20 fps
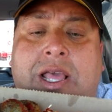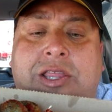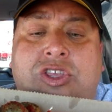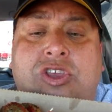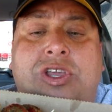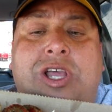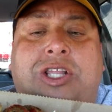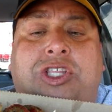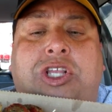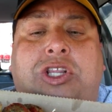
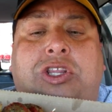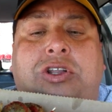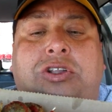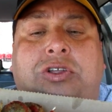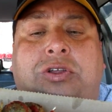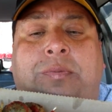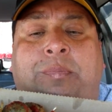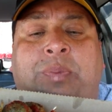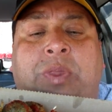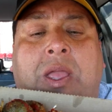and then you got the
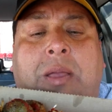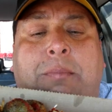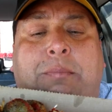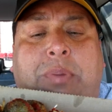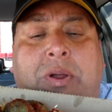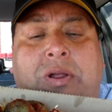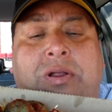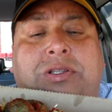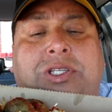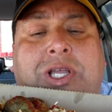little
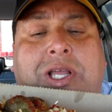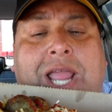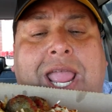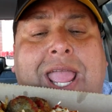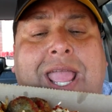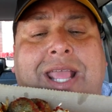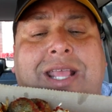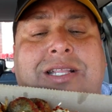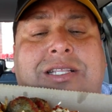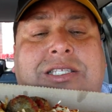burnt
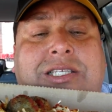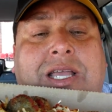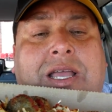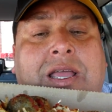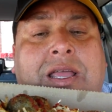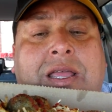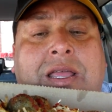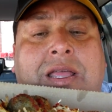ends